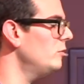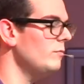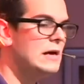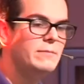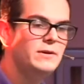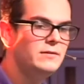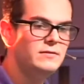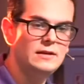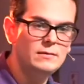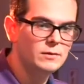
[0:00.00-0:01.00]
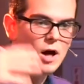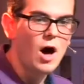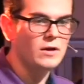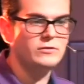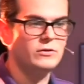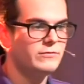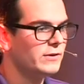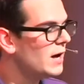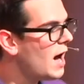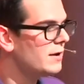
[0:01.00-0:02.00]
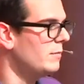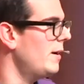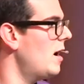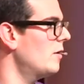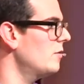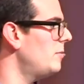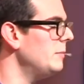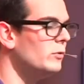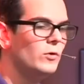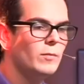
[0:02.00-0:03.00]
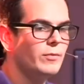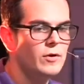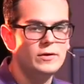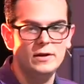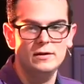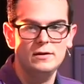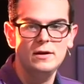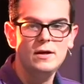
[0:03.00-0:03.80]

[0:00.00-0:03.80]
who maybe seem lost or forgotten about, or the people who are broken.